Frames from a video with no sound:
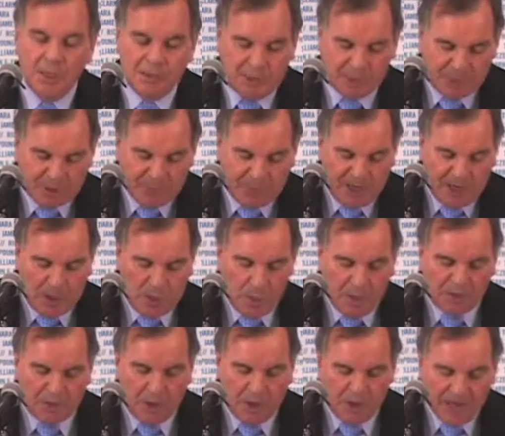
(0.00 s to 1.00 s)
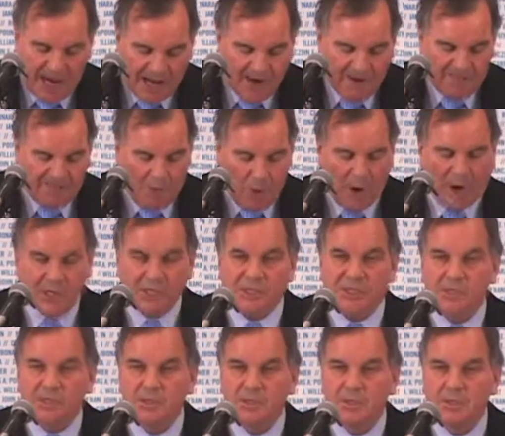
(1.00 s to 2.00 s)
to speak with a united
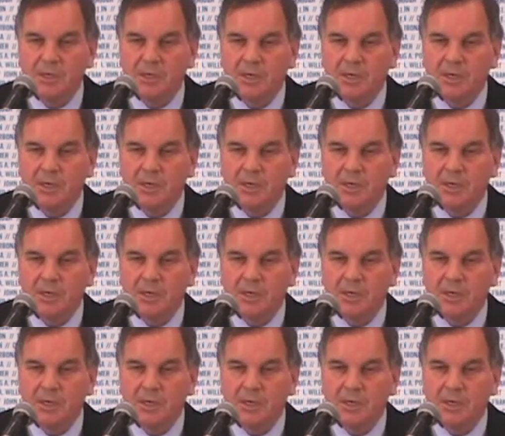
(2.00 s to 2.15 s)
voice.